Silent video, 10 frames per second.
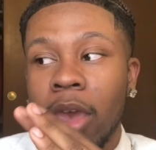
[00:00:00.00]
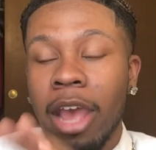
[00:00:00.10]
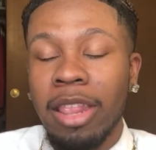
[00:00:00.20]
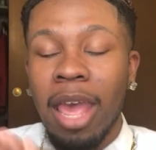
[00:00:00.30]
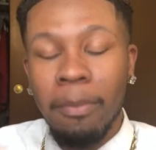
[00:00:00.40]

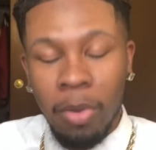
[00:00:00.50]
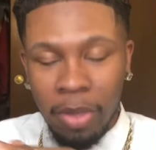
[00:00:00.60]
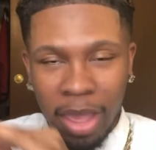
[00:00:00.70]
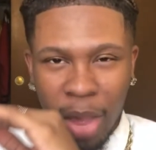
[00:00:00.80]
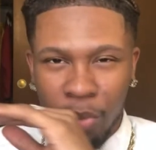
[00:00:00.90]
At that
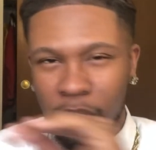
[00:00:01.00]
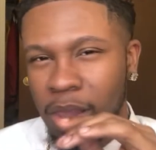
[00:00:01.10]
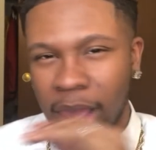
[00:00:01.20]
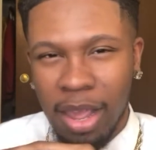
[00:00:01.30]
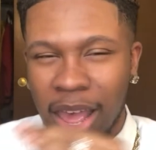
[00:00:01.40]
point, I was
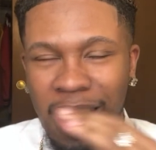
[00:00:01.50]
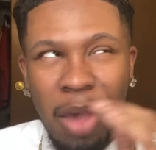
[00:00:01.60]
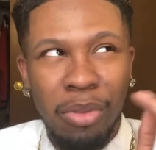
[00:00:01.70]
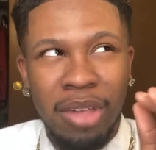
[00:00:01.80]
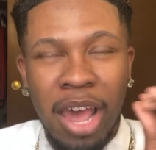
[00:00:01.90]
just like, I
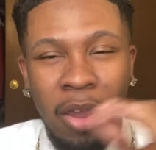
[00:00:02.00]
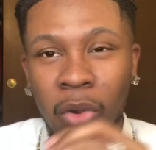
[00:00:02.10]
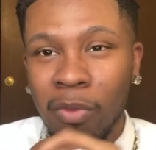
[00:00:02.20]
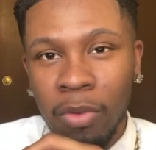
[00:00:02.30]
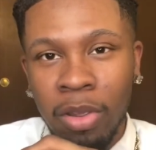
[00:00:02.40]
was kind of
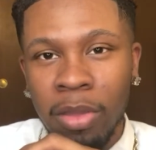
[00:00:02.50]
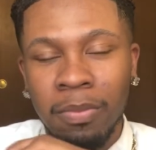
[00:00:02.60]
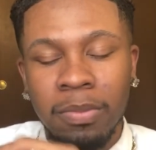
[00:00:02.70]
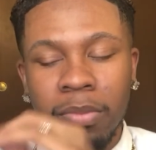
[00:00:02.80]
over it.